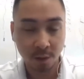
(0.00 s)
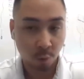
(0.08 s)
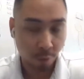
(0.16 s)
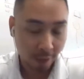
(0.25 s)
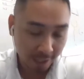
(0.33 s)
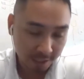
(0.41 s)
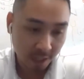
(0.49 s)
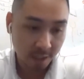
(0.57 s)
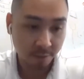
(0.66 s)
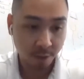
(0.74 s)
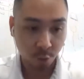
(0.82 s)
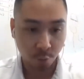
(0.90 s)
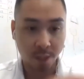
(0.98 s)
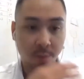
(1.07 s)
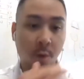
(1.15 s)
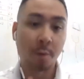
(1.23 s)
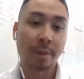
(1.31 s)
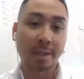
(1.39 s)
So that's kind of the
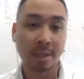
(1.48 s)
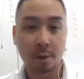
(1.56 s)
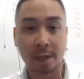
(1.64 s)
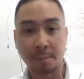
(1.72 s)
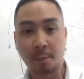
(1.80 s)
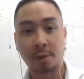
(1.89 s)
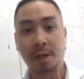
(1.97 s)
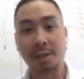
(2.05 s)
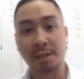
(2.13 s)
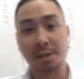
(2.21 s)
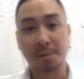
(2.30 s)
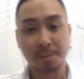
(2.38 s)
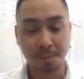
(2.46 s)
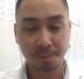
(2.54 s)
eureka moment. That's how I came up with the idea.